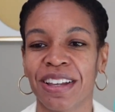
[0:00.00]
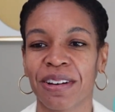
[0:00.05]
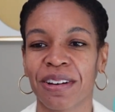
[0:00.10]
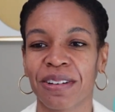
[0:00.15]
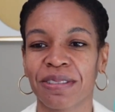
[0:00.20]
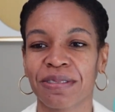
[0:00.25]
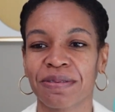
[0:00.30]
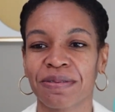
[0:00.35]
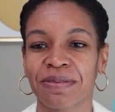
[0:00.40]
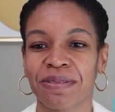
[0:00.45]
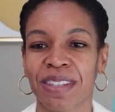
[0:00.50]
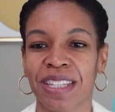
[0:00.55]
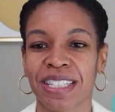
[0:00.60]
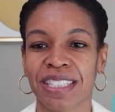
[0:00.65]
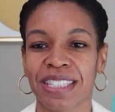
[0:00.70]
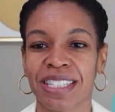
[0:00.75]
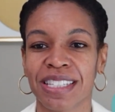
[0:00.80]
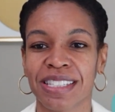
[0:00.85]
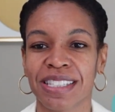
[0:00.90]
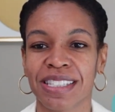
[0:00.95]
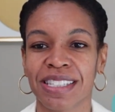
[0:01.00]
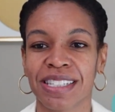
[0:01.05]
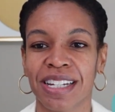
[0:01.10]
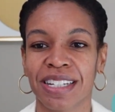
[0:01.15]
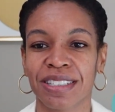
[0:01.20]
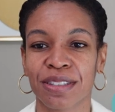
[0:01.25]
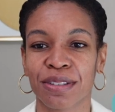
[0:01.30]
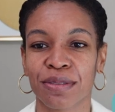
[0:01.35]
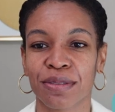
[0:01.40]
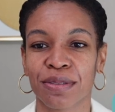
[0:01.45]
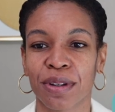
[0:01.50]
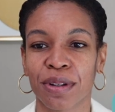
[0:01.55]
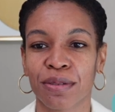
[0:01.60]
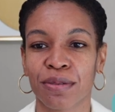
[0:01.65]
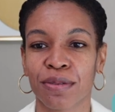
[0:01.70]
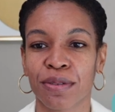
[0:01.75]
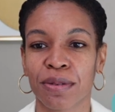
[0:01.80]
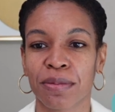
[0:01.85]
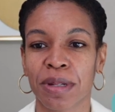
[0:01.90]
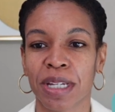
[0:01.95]
So this is tons of
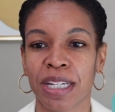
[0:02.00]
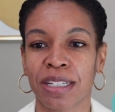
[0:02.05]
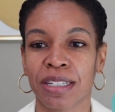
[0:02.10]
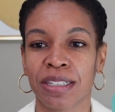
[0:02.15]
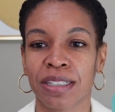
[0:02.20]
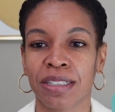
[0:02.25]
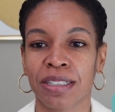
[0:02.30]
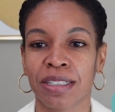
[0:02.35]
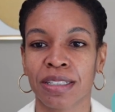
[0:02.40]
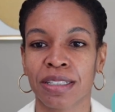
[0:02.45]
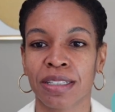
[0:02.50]
fun for me.